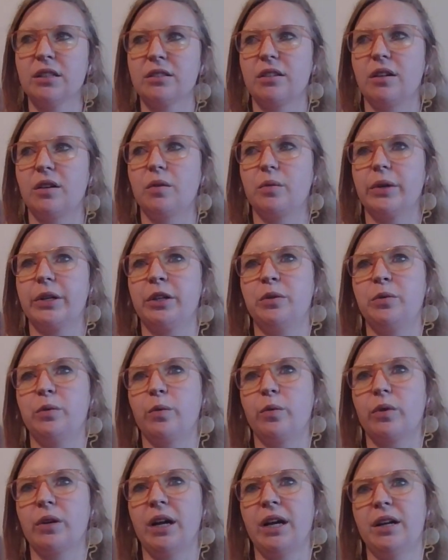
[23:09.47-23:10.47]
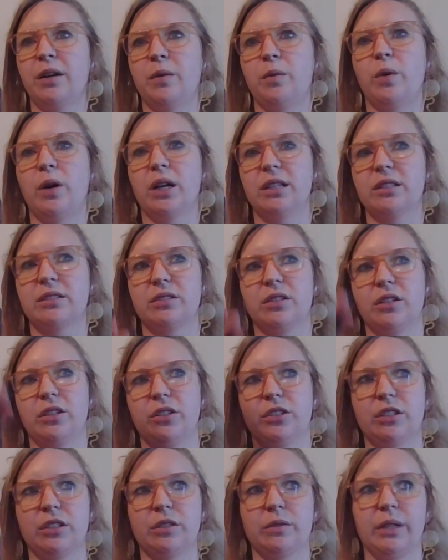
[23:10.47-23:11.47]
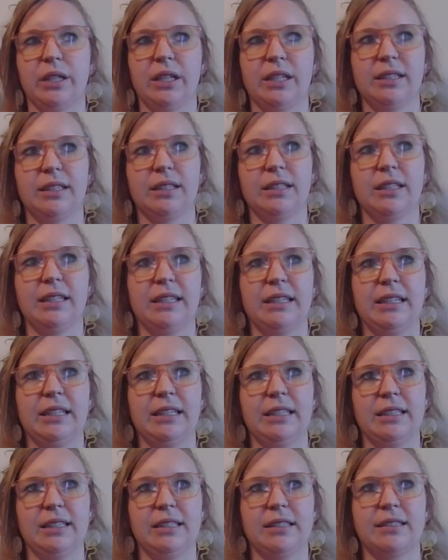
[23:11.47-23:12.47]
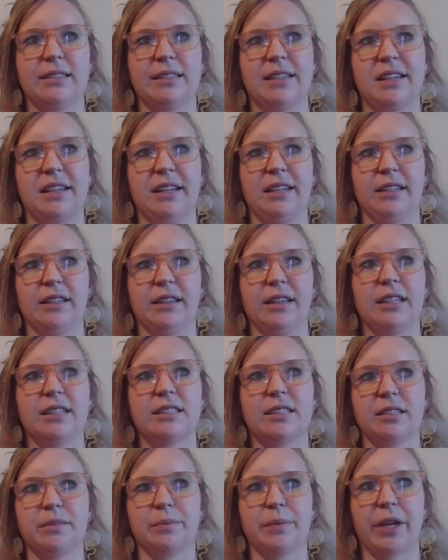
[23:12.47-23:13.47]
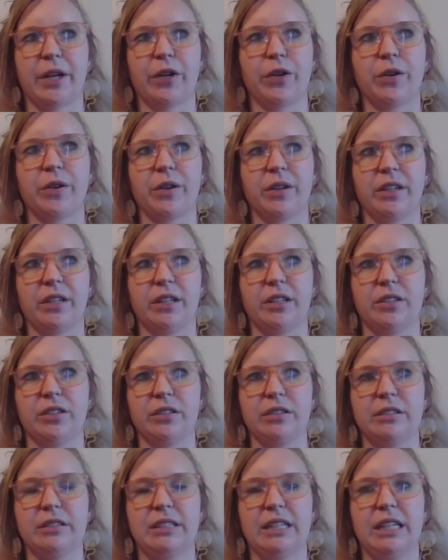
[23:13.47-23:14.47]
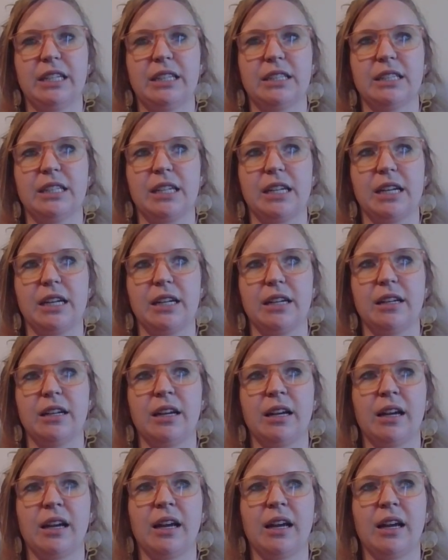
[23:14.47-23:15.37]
So, what you kind of want to start doing is saying, This is my current understanding,